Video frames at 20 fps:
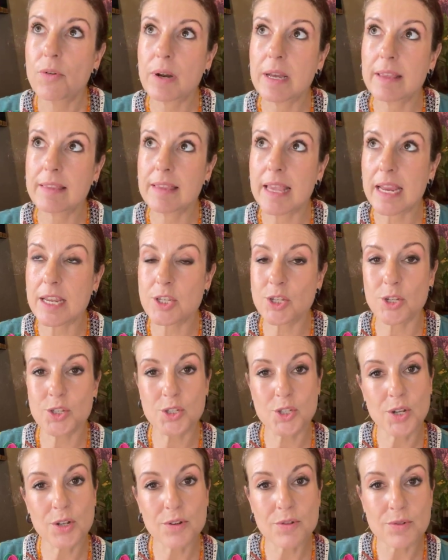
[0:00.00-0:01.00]
there's a
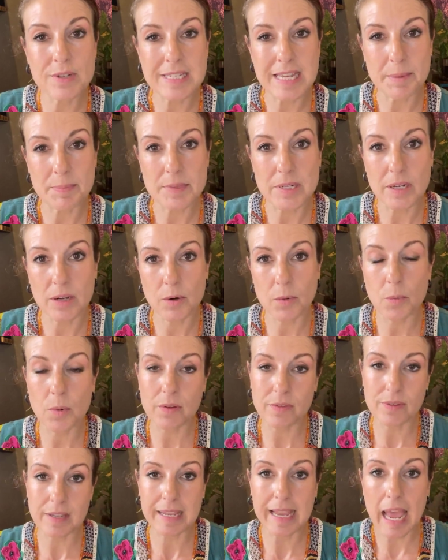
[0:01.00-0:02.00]
certain receptor
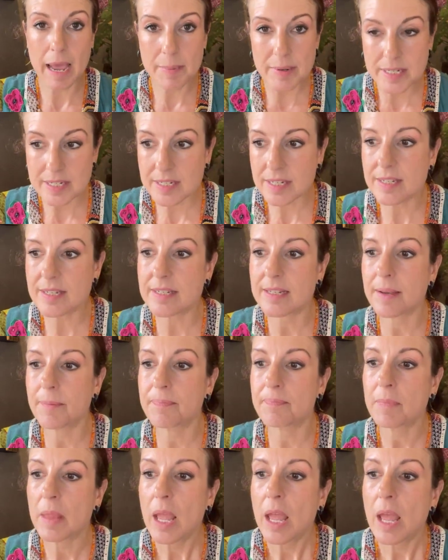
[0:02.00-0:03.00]
with the GABA
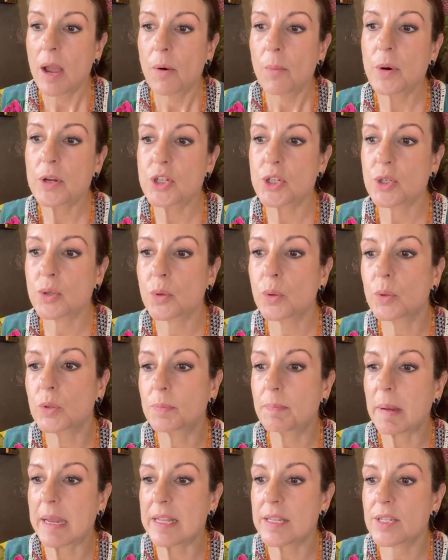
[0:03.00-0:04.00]
system, which is
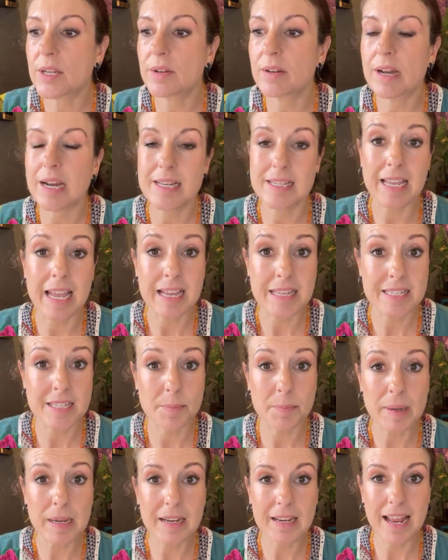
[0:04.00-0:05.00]
called
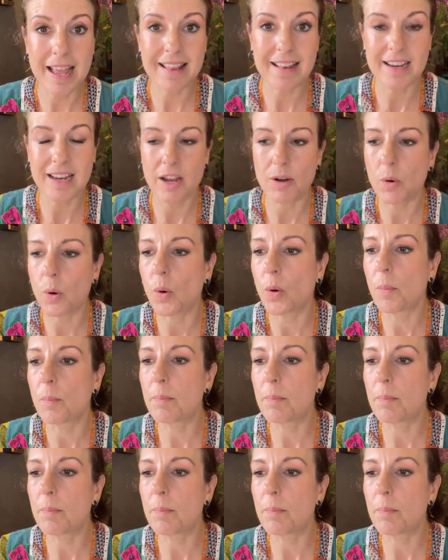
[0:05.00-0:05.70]
benzodiazepine or